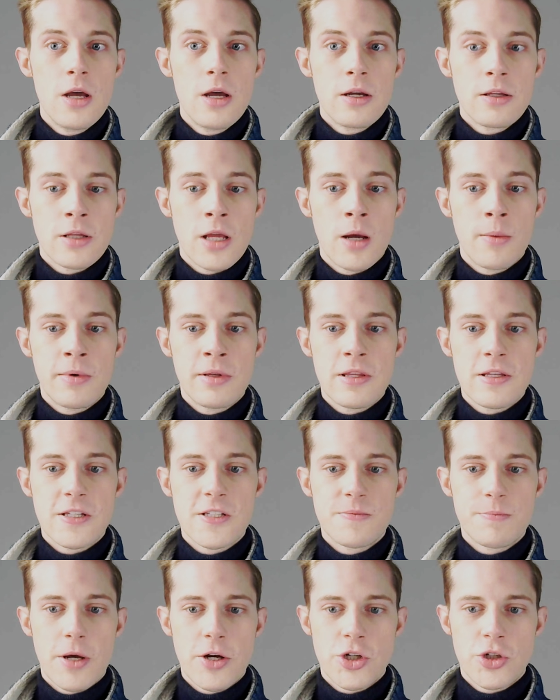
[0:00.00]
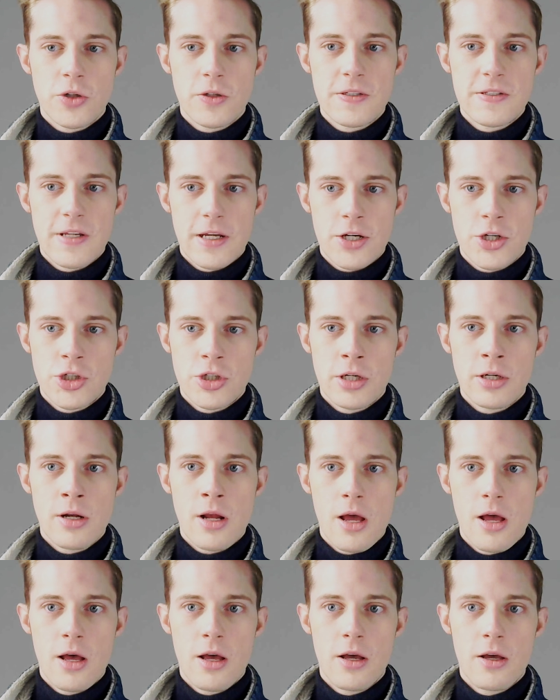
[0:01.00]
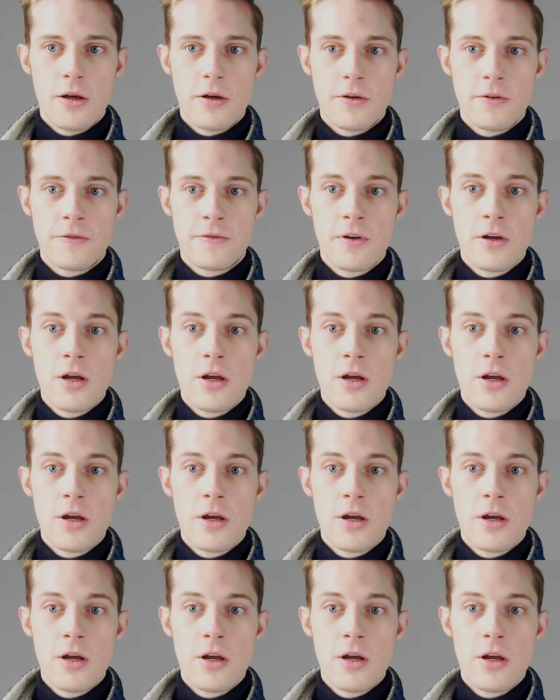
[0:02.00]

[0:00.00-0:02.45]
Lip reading: Now I'm in the special section of